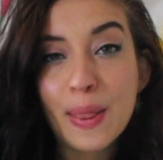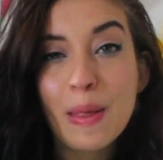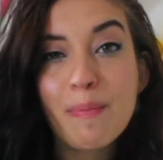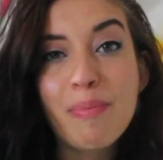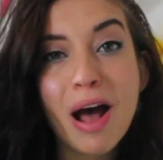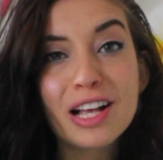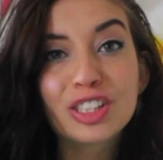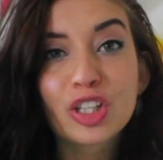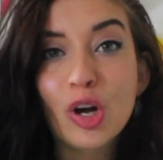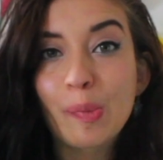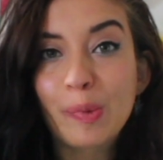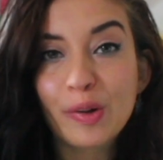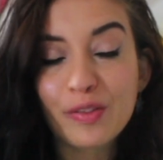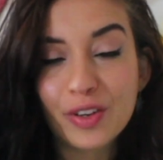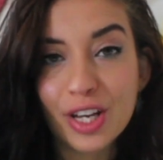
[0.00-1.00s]
In the past
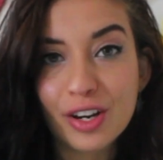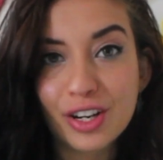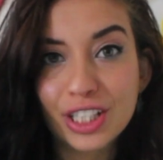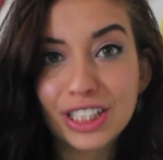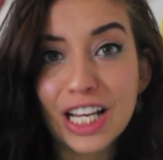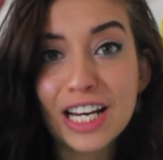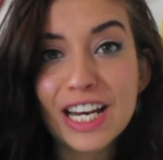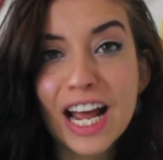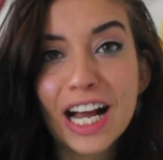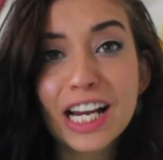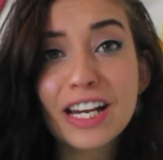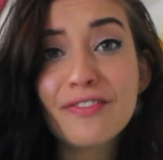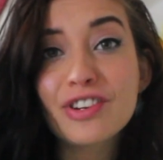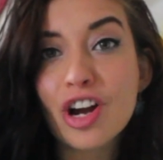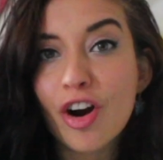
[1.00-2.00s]
couple of years,
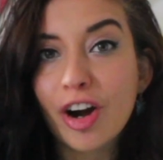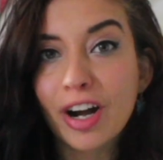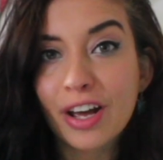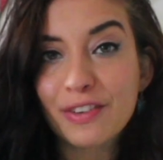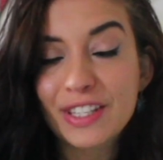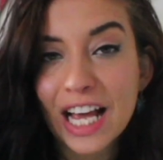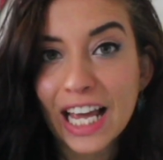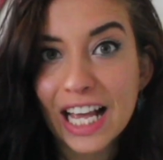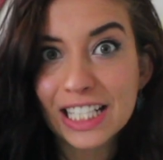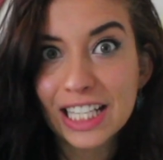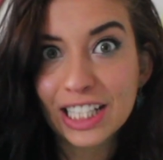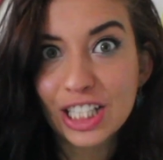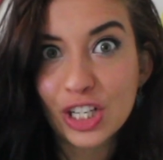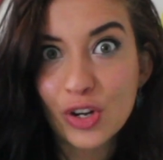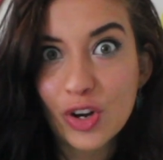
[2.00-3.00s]
negative narratives against
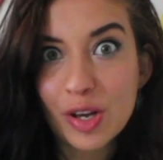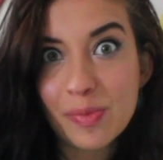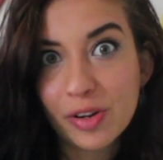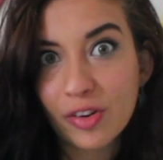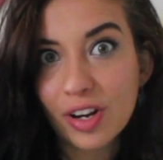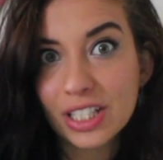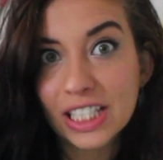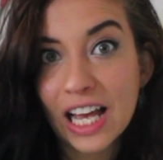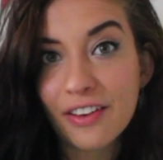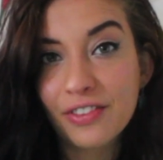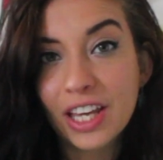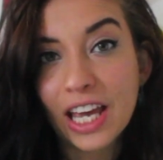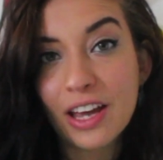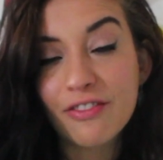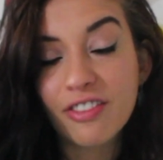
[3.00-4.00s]
Latino immigrants have
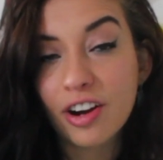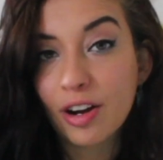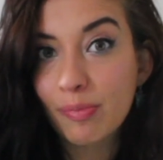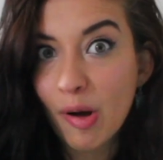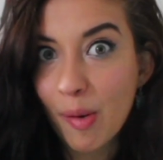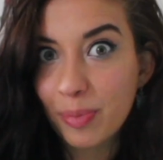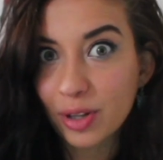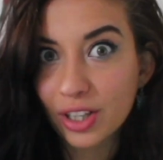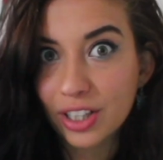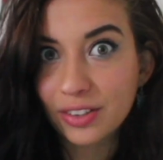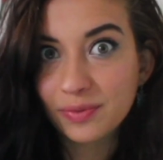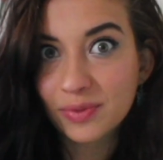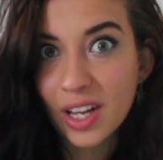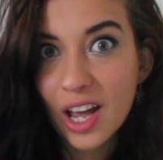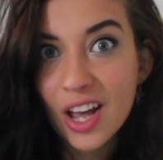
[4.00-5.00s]
become very
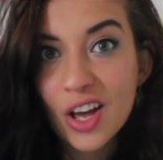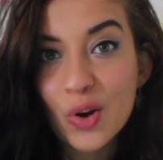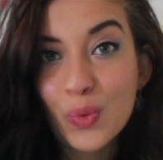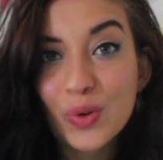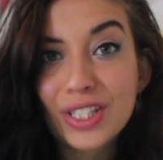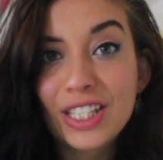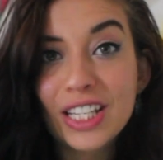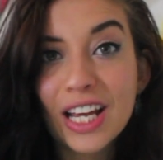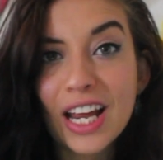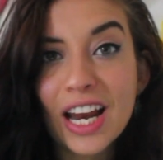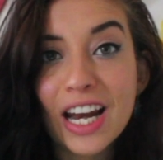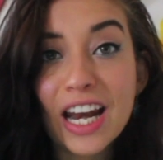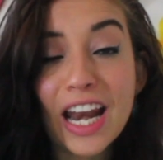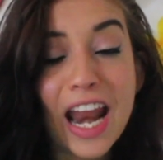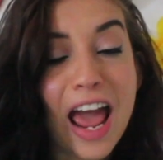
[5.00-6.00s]
popular. We see
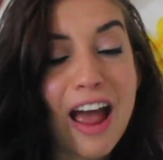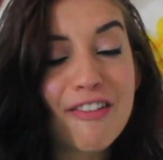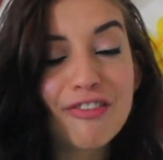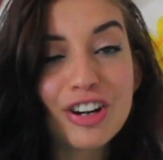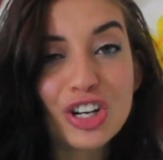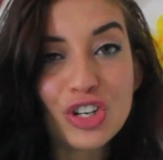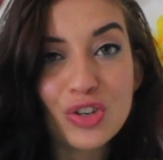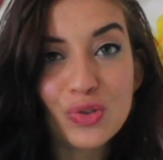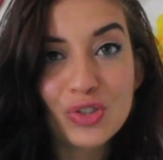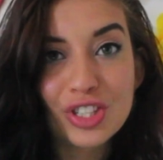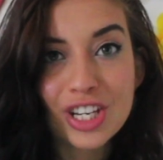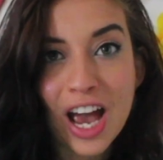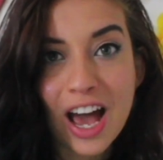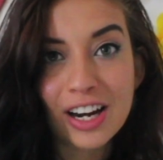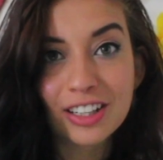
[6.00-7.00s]
it in every news
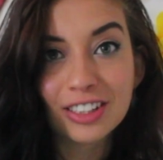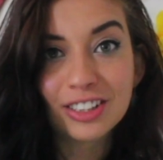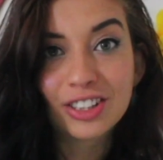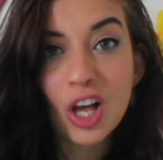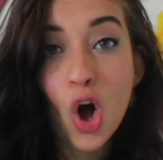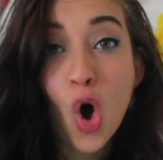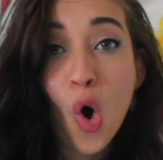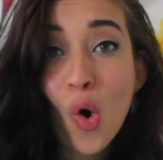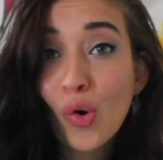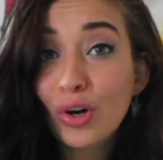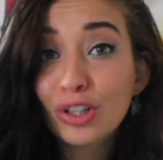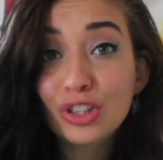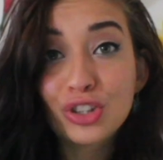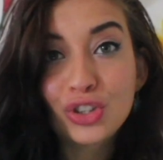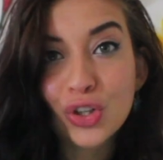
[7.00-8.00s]
channels.
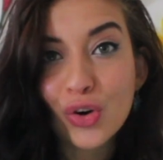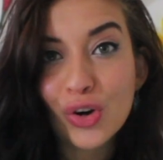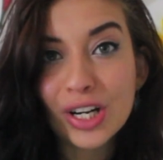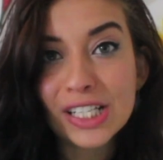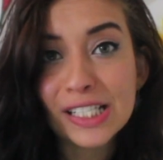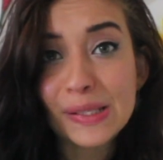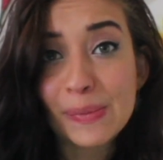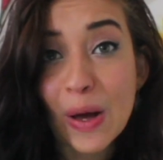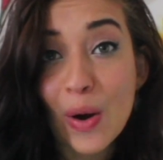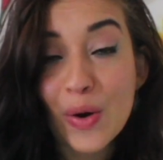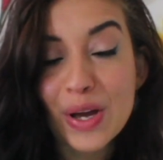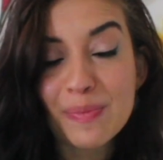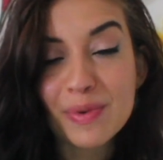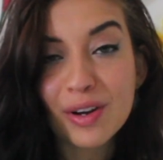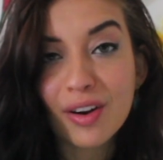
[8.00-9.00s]
Horror stories
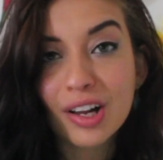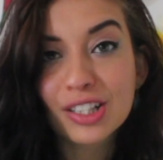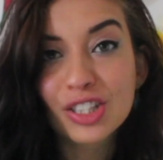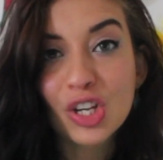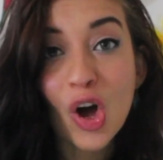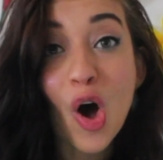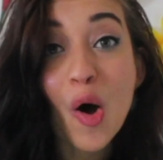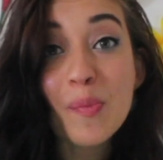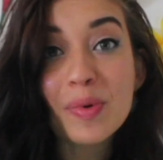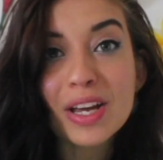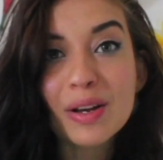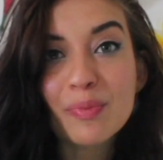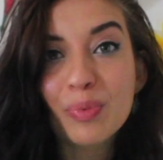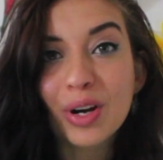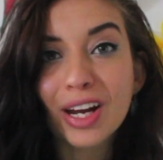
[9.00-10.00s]
about immigrants
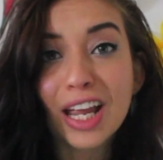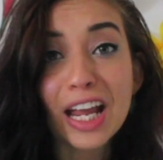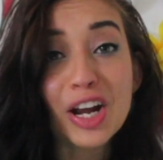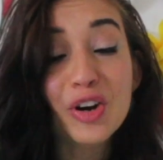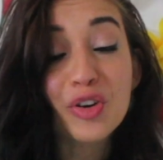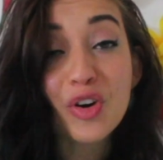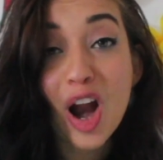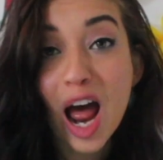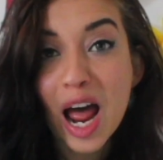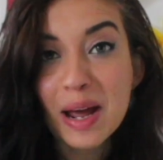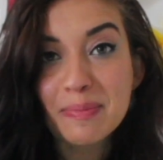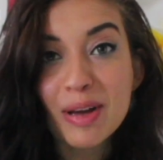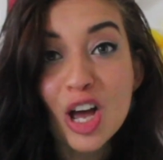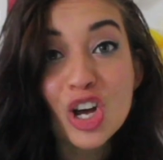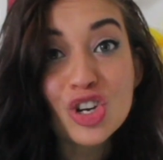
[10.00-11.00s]
coming, bringing
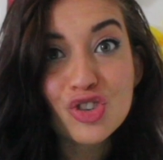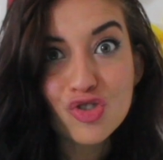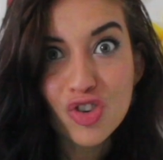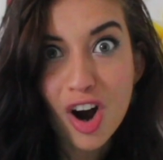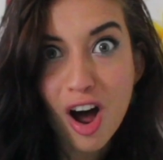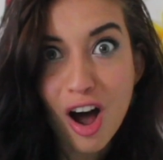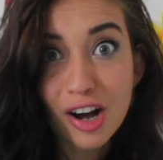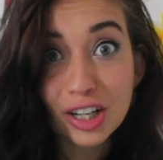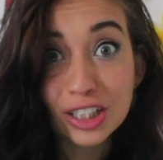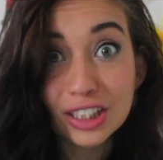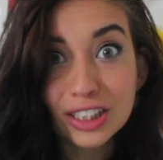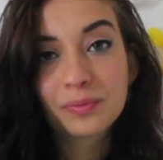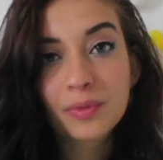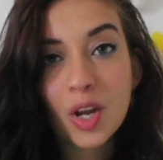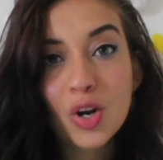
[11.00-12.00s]
crime,
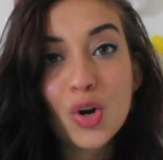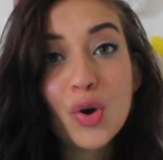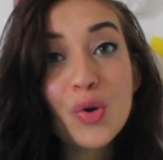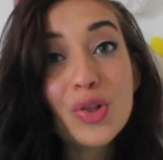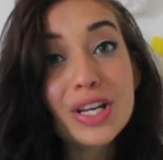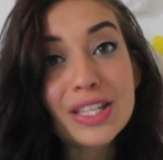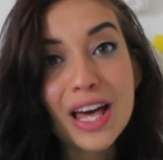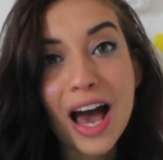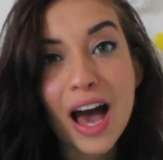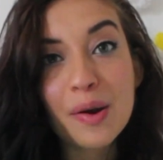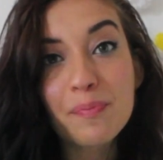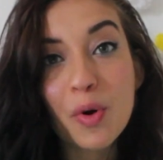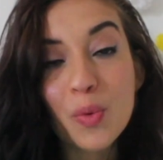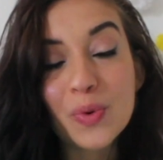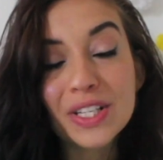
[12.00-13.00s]
drugs. Not only
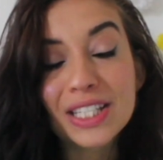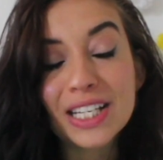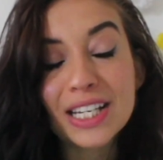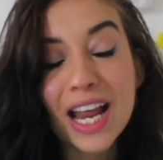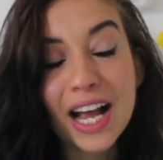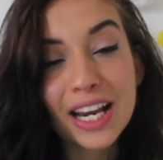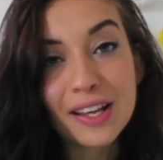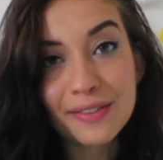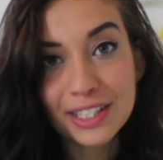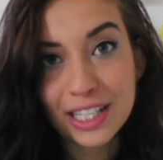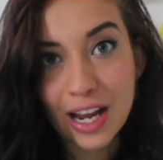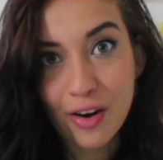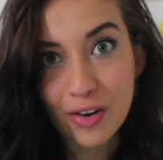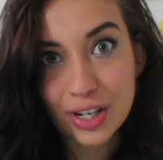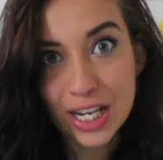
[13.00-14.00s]
that, but we see negative
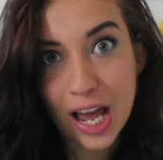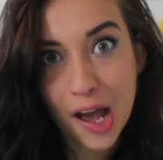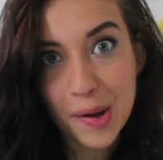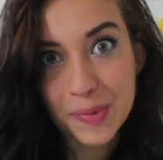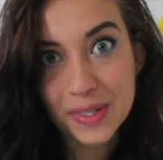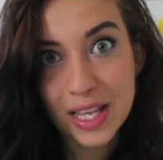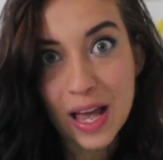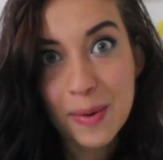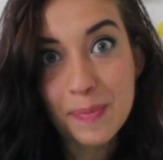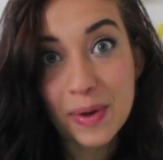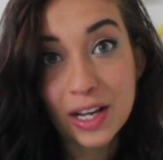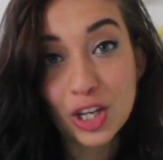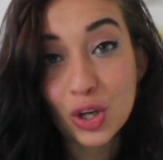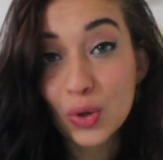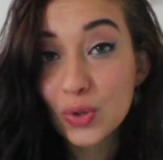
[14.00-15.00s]
stereotypes
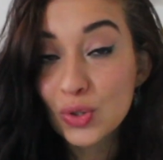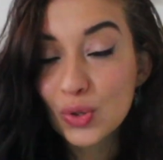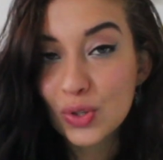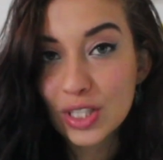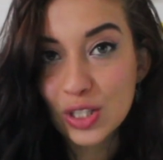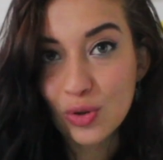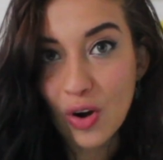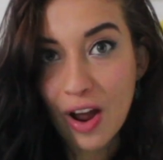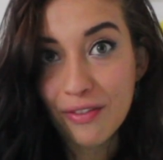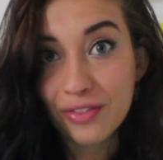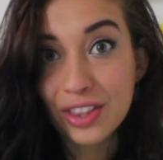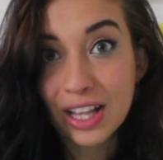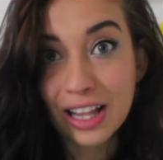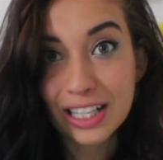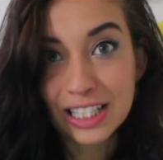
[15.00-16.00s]
being used to describe
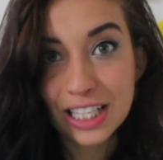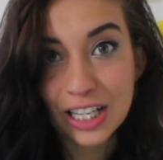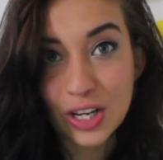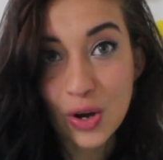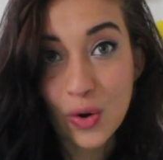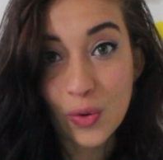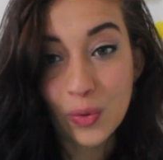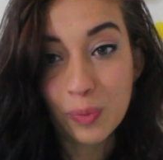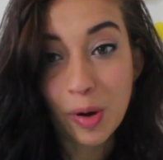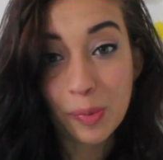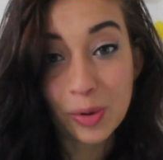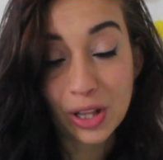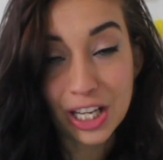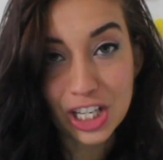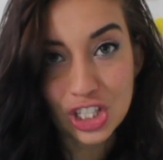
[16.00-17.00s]
the Latino
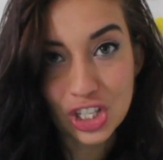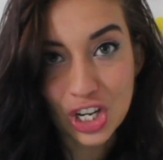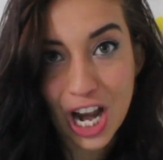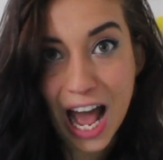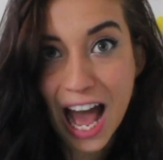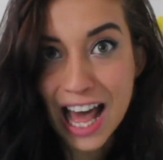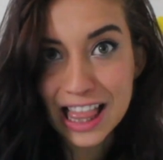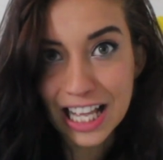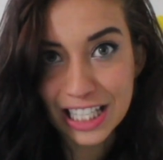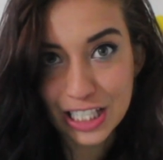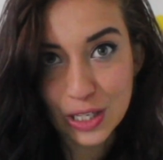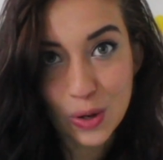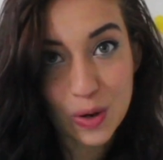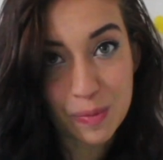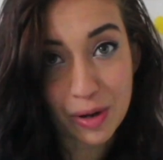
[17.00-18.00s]
population and
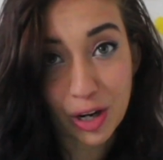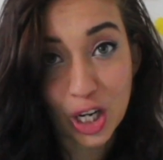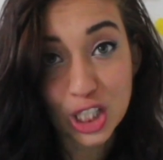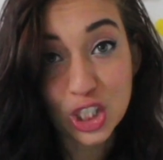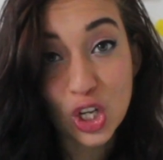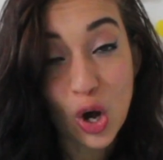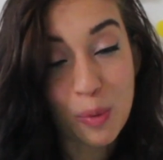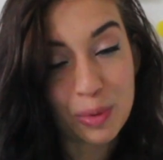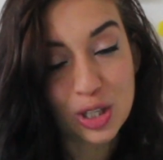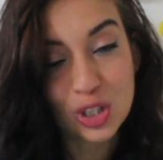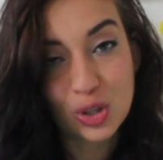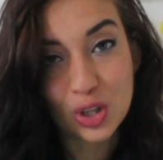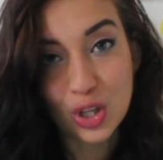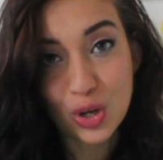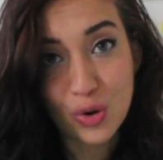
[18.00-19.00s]
Latino immigrants coming
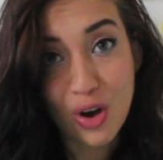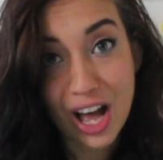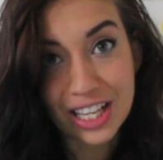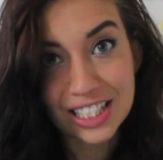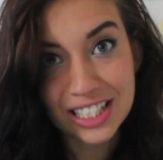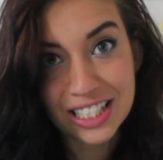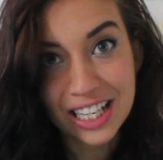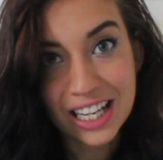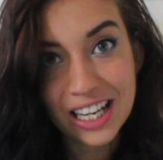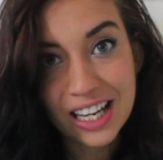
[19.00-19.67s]
to the US.